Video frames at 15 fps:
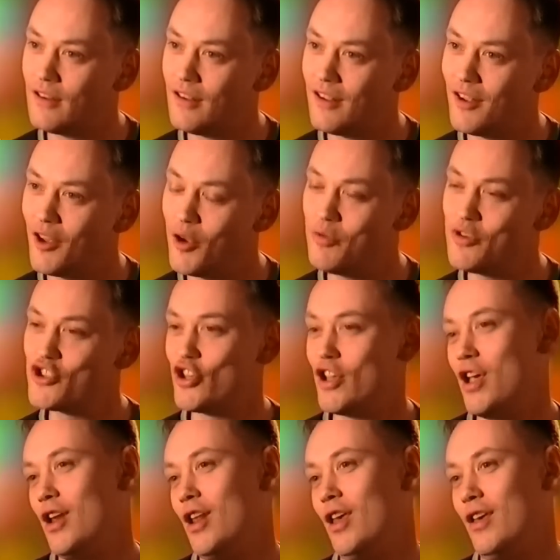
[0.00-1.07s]
Who was she in
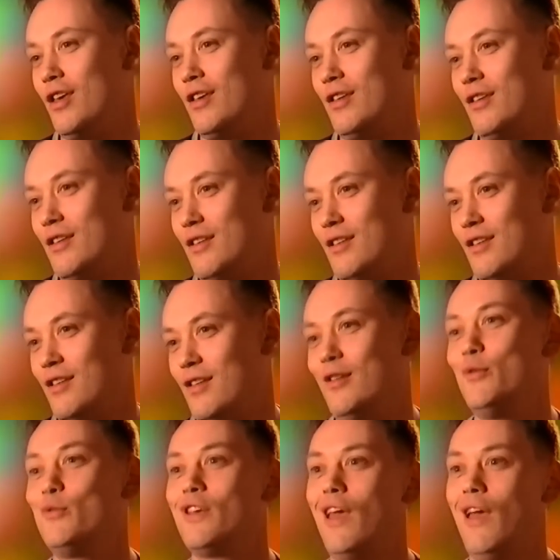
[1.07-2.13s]
it?
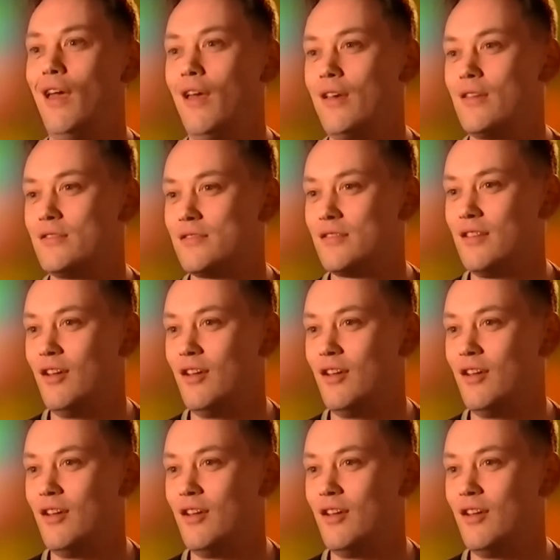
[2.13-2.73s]
Who cares?